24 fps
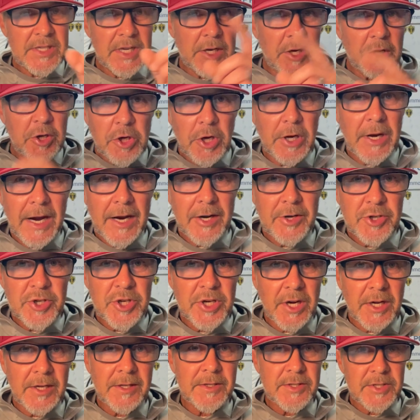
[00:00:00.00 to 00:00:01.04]
hit a good iron
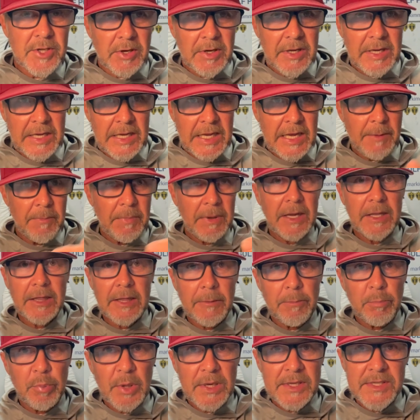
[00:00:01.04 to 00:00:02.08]
shot, so keeping it in the
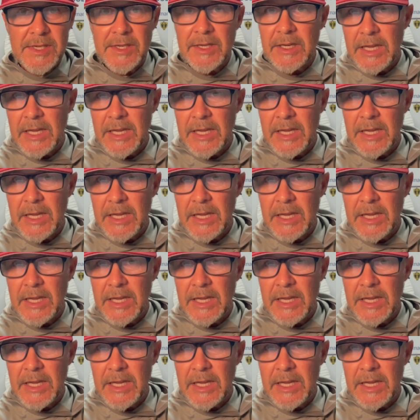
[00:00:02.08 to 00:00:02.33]
present,